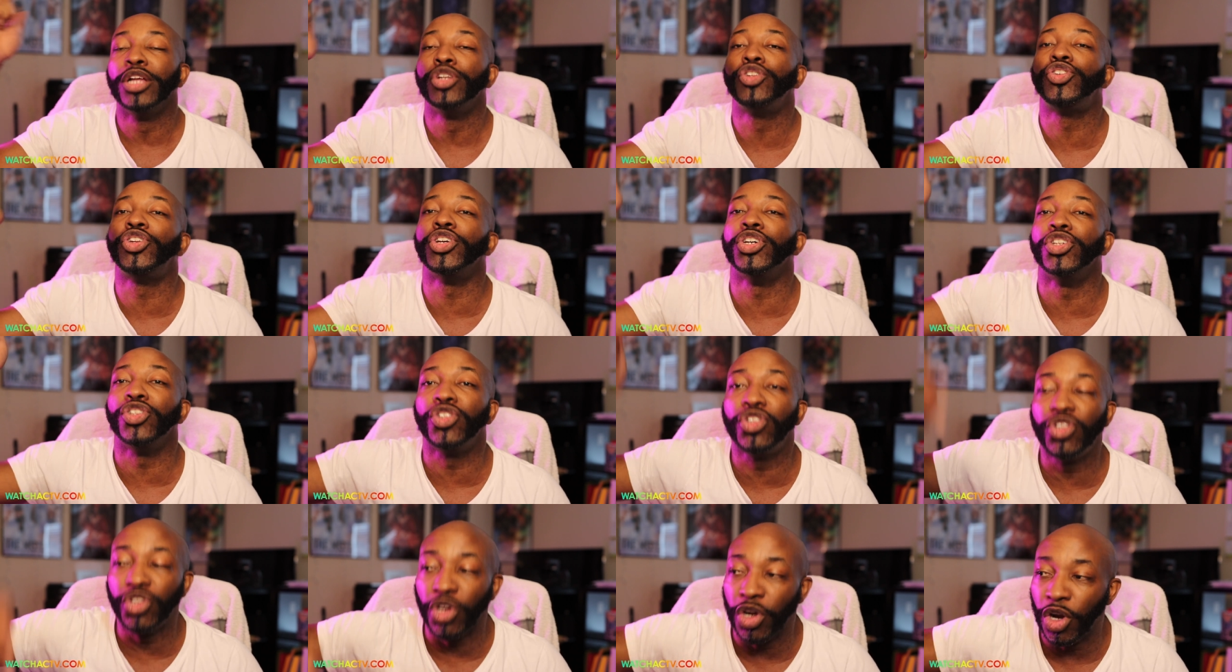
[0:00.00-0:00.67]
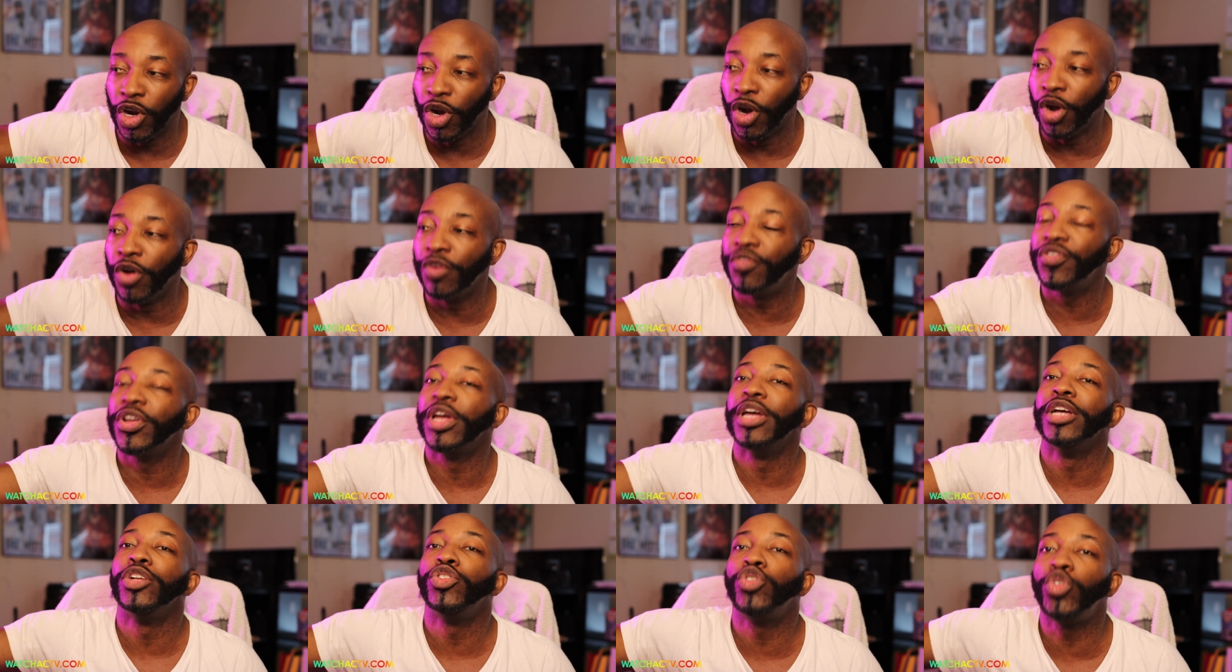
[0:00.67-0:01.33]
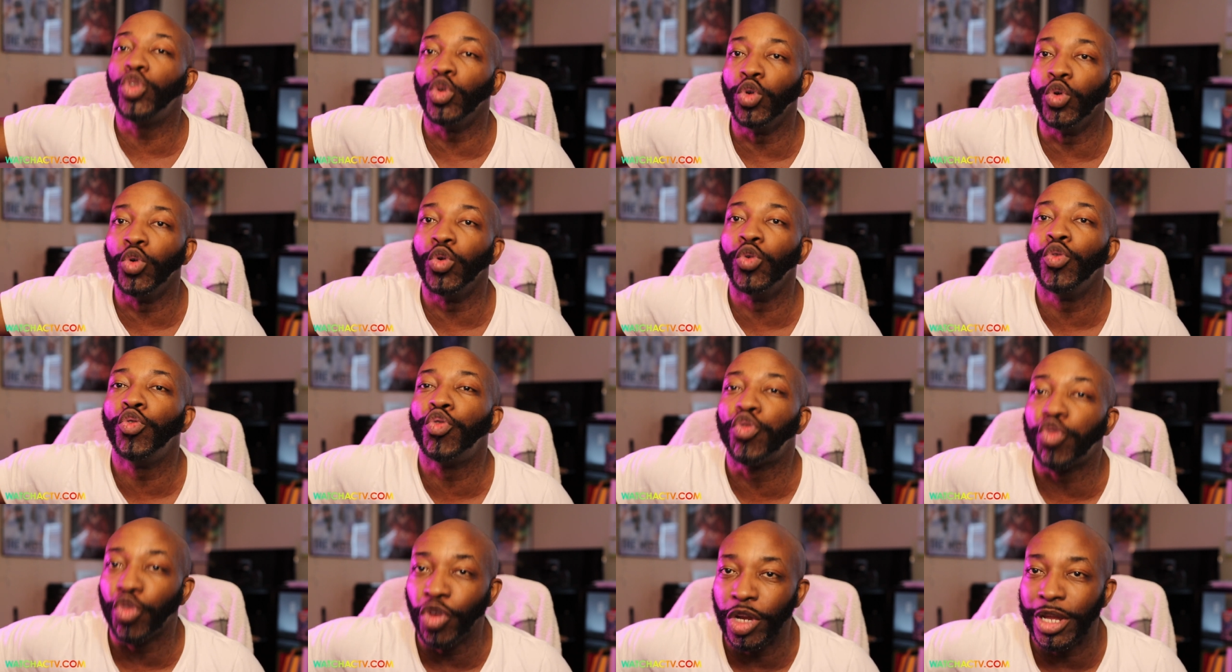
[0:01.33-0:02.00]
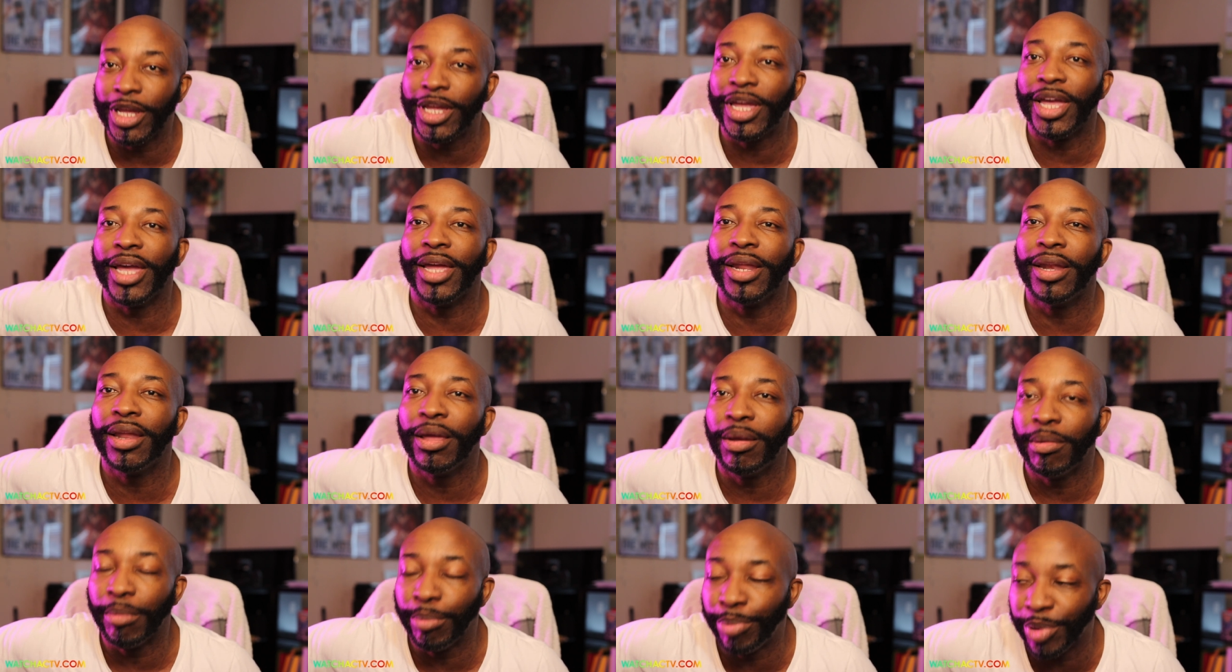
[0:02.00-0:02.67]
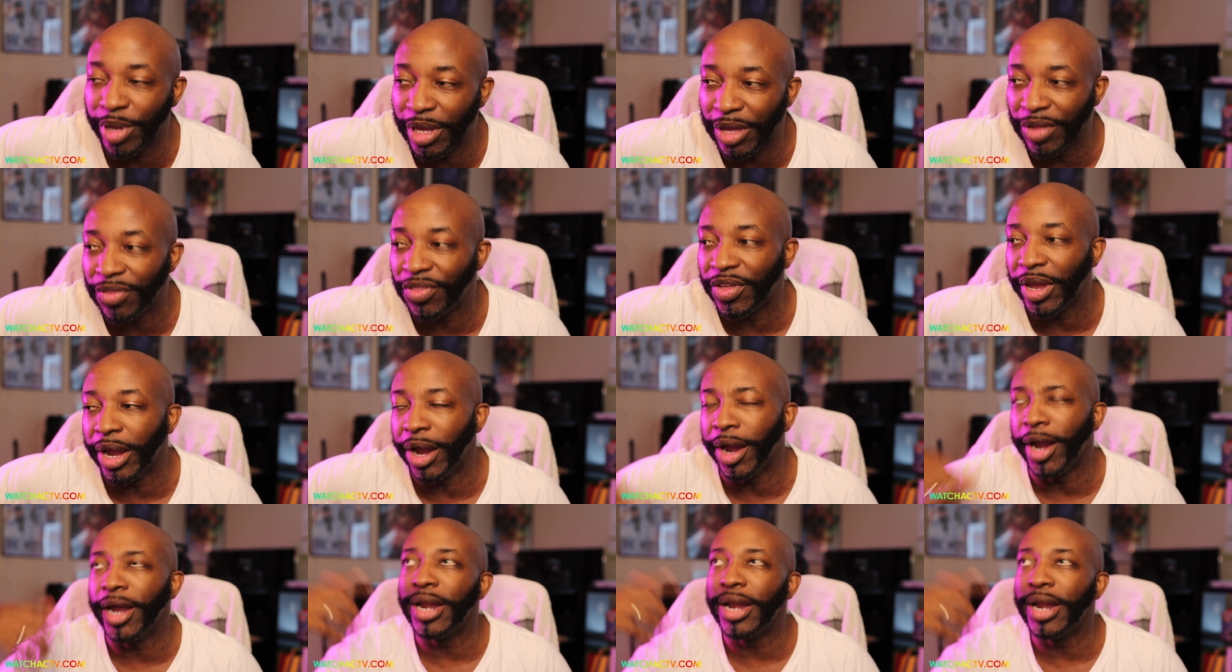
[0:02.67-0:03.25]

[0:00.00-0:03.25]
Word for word: deserve to freaking be there.